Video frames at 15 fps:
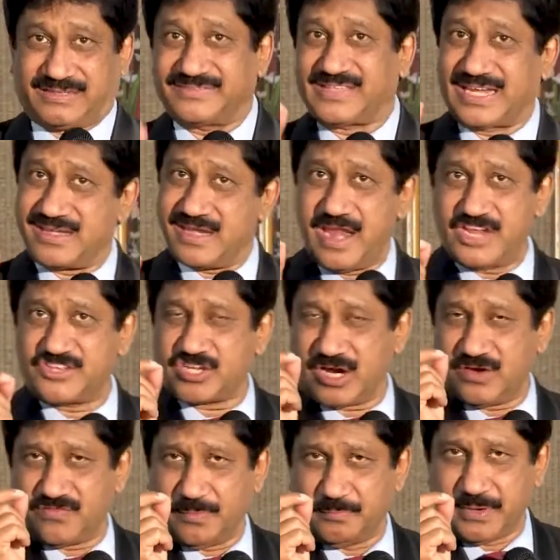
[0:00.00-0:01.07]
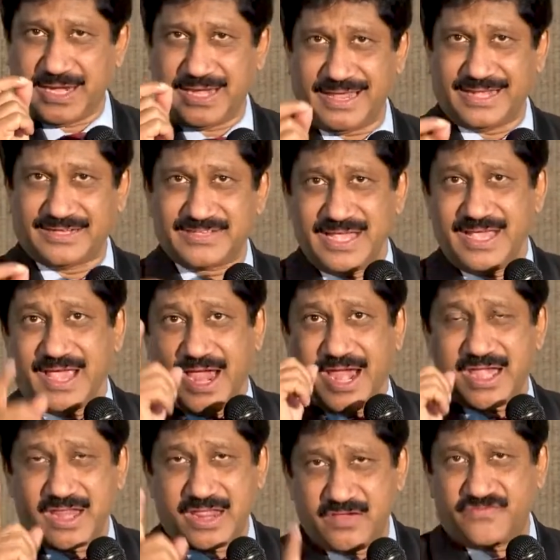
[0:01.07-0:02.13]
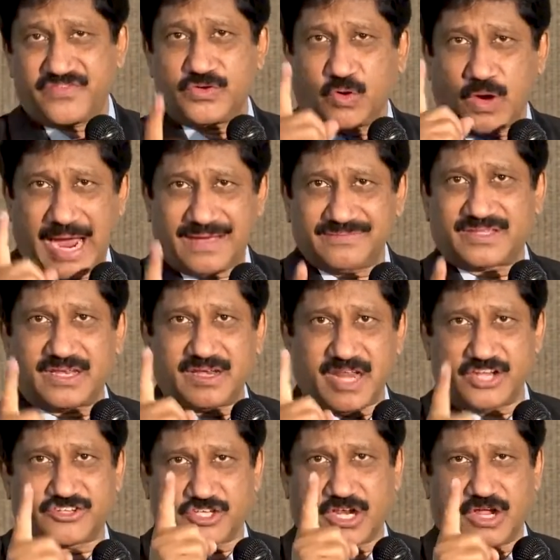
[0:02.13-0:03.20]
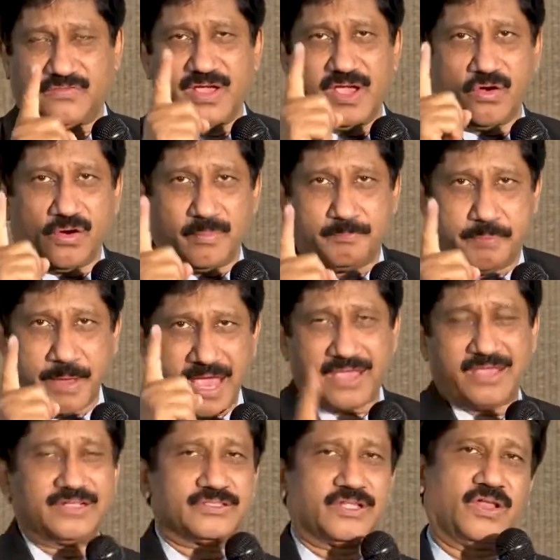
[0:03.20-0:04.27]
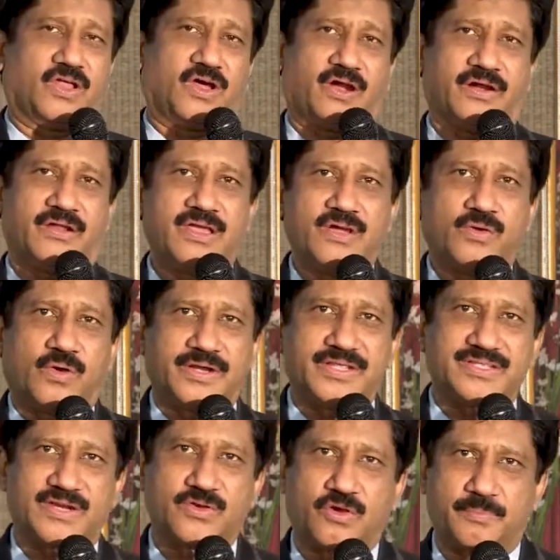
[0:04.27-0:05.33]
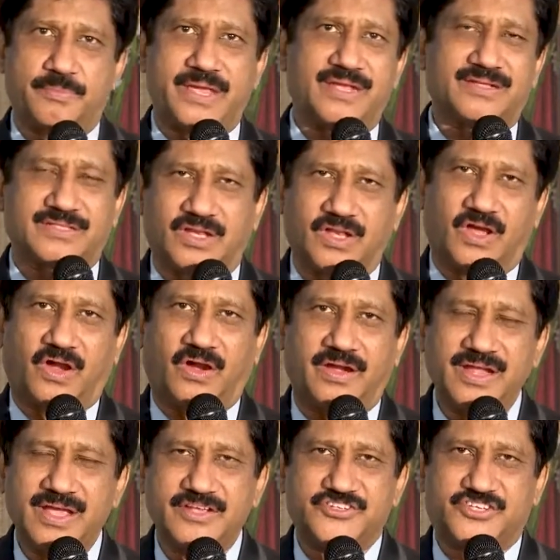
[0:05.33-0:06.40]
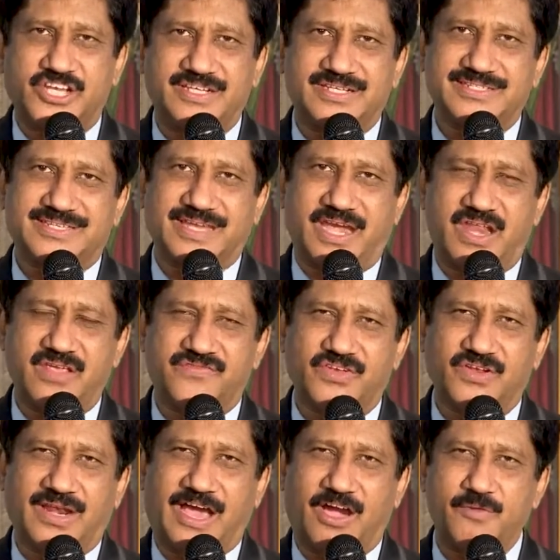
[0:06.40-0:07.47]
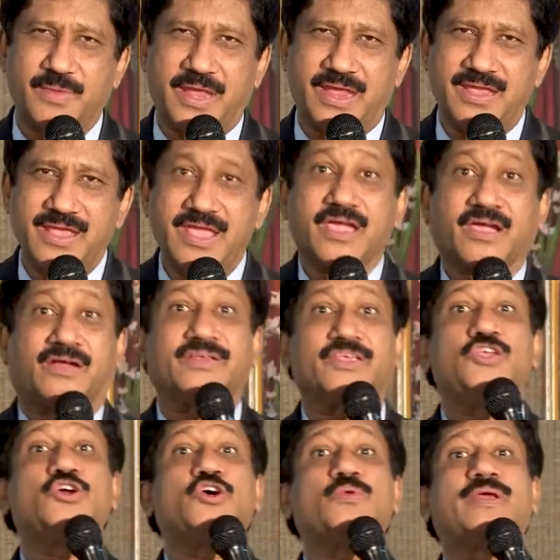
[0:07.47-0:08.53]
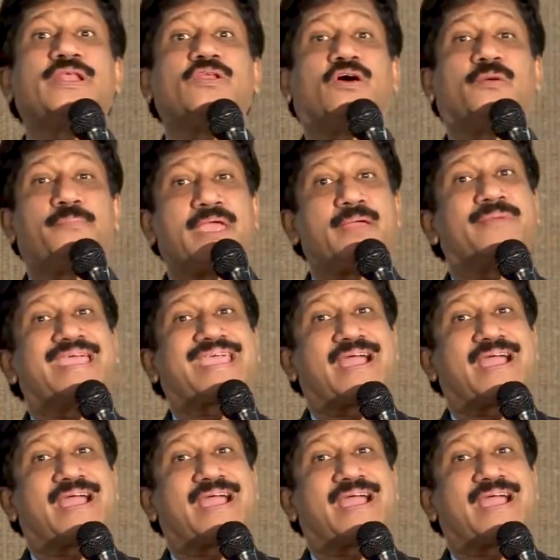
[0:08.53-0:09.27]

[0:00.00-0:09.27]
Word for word: that nature of obedience. And if you have the nature of obeying the Lord, what is that obeying the Lord? Jesus said, If you love me, you will obey my